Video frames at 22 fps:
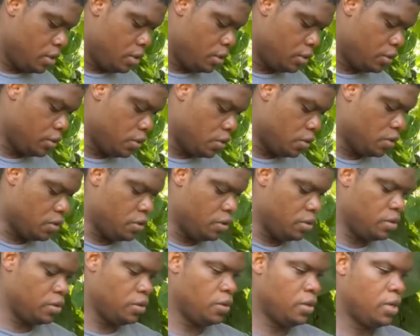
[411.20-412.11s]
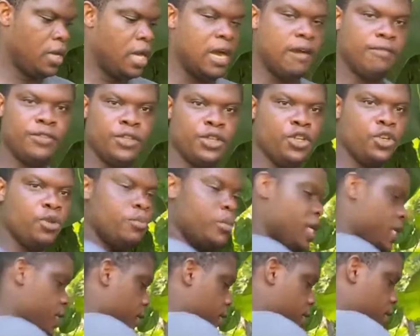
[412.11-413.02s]
So after you
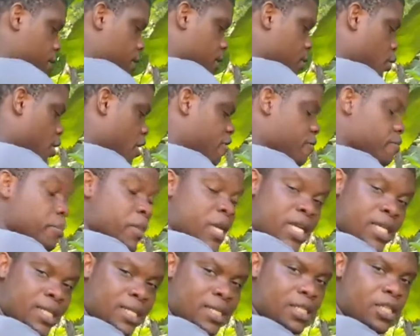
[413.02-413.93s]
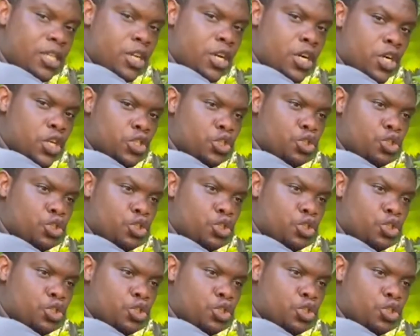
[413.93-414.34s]
have mixed your